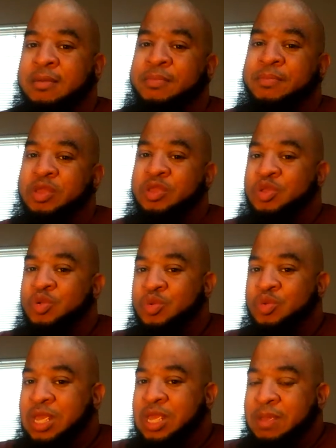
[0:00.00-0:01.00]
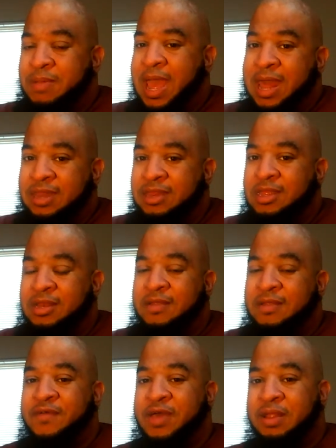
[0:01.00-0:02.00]
But you keep asking.
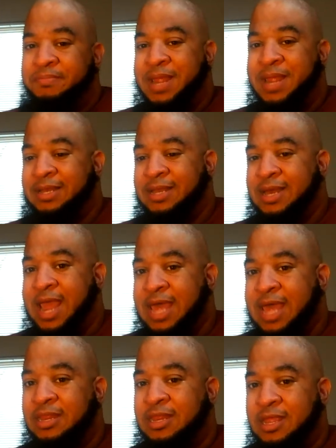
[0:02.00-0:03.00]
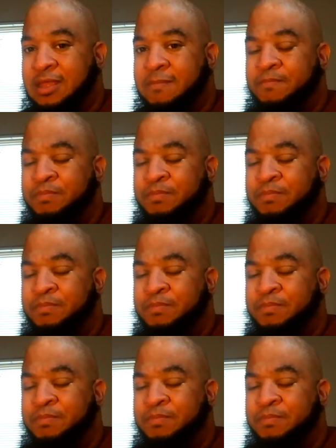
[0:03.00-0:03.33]
Develop that tenacity.